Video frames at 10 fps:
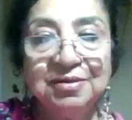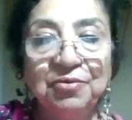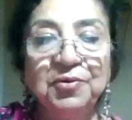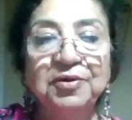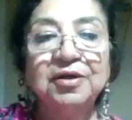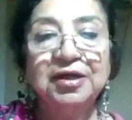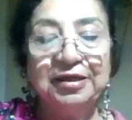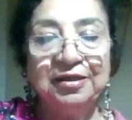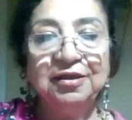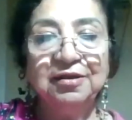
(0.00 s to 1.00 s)
they work
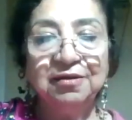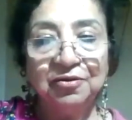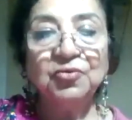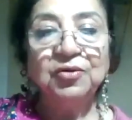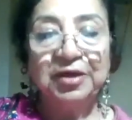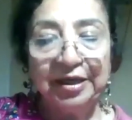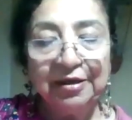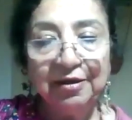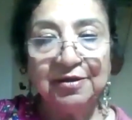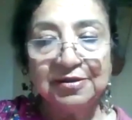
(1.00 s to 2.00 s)
in the rural
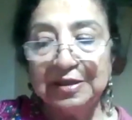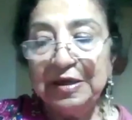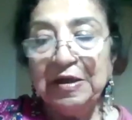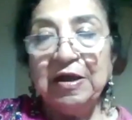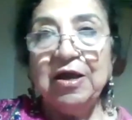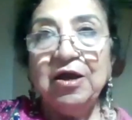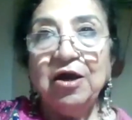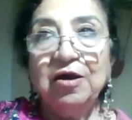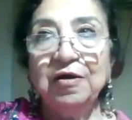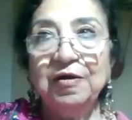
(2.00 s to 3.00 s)
areas.
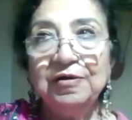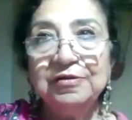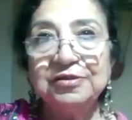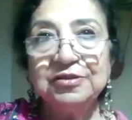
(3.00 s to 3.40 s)
My